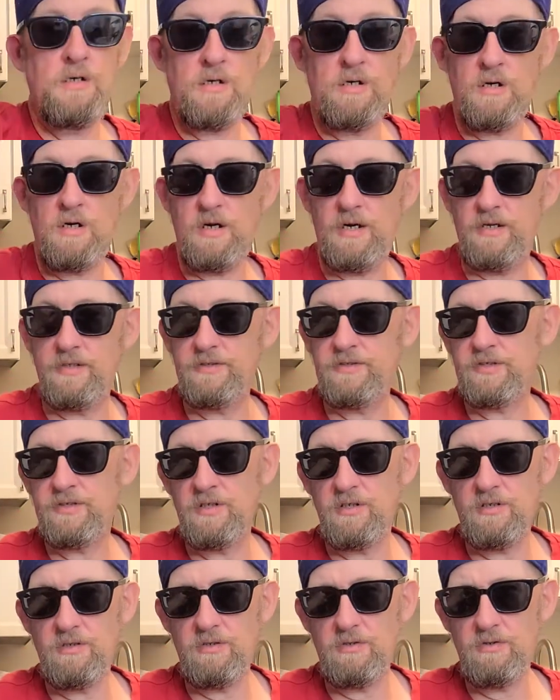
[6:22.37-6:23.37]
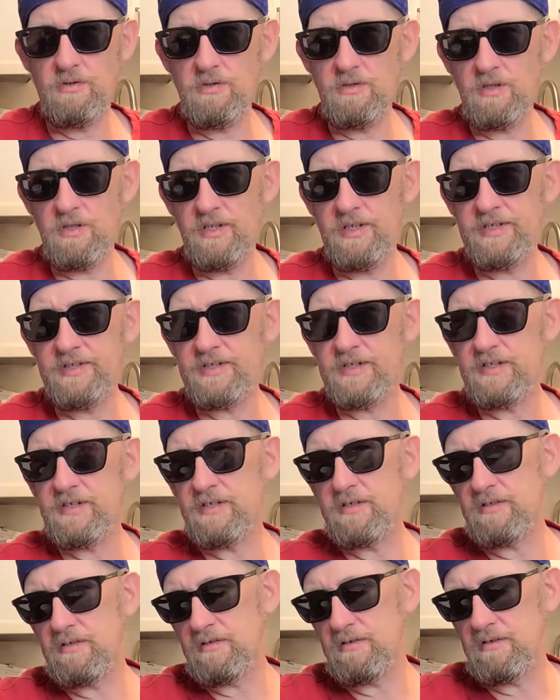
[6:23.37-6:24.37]
All right, so
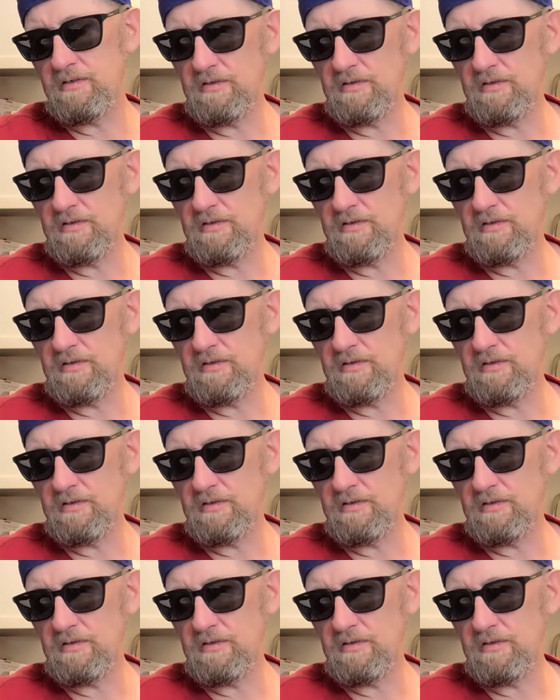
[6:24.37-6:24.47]
let's